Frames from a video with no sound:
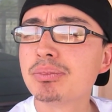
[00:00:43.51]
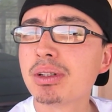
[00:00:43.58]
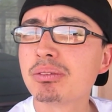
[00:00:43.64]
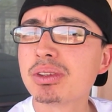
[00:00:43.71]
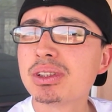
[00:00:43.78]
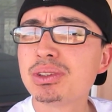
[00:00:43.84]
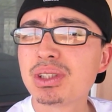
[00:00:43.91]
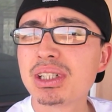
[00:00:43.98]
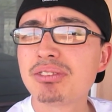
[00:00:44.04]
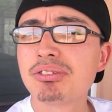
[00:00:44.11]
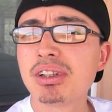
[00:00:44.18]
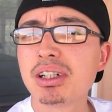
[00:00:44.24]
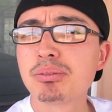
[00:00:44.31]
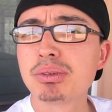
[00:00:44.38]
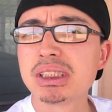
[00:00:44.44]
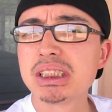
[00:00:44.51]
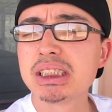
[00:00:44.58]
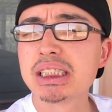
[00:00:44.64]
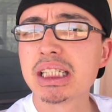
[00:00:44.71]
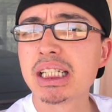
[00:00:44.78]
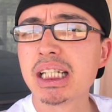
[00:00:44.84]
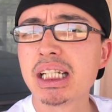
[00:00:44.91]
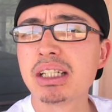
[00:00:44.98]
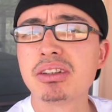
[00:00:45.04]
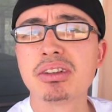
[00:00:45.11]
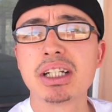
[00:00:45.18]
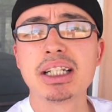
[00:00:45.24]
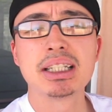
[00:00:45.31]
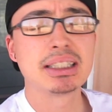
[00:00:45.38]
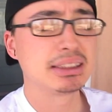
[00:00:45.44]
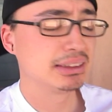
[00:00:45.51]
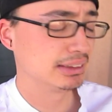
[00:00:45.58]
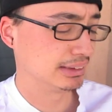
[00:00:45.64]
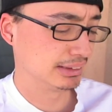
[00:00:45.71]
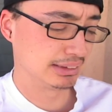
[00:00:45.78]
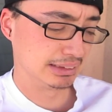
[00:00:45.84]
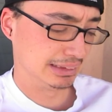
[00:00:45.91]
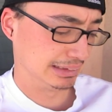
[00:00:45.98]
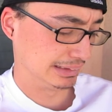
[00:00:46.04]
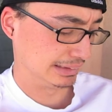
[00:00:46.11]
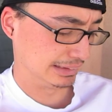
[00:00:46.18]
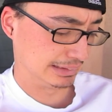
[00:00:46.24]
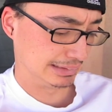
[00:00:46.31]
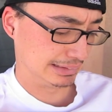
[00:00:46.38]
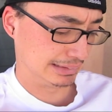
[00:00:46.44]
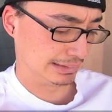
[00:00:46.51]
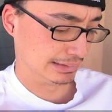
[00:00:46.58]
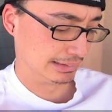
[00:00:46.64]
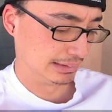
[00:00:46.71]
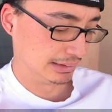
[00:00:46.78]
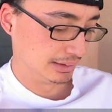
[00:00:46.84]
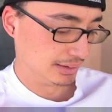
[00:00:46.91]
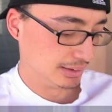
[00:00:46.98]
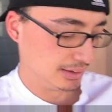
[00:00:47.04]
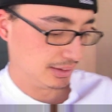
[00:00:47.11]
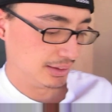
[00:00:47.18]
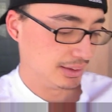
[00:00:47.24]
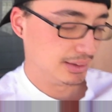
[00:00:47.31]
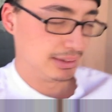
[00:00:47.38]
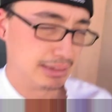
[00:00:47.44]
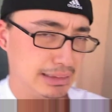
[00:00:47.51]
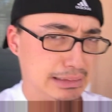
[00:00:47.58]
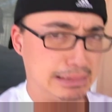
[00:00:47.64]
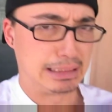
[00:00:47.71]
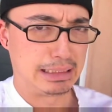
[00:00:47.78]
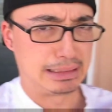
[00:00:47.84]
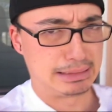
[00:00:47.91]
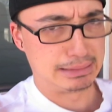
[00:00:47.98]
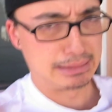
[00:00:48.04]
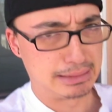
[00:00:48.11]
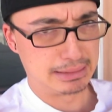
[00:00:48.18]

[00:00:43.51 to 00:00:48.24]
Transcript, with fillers: I'm going to try to vlog much as I can. Okay, guys? Uh, yay.